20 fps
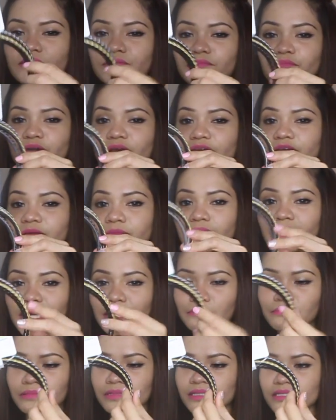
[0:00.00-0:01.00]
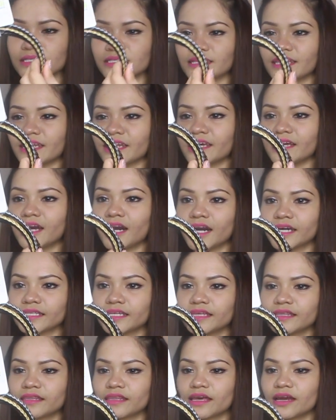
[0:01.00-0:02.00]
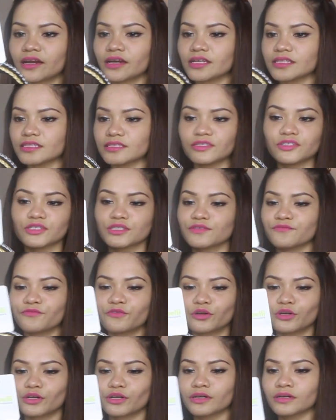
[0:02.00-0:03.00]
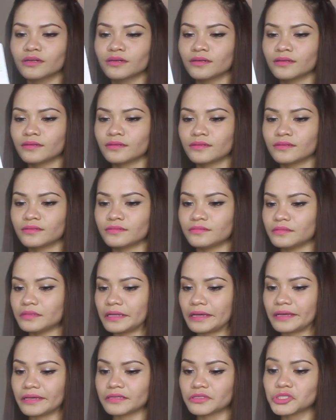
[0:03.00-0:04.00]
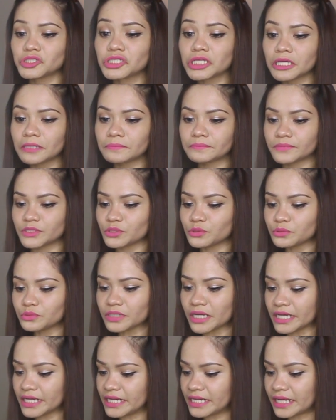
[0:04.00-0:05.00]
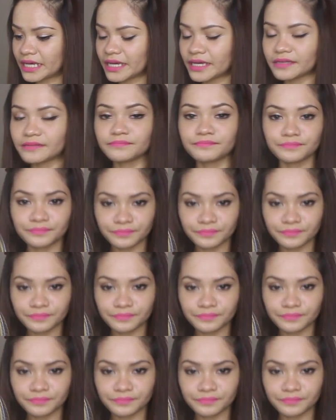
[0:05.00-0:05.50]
Some random headbands that I got in there. It's just for like cheap, $2.99.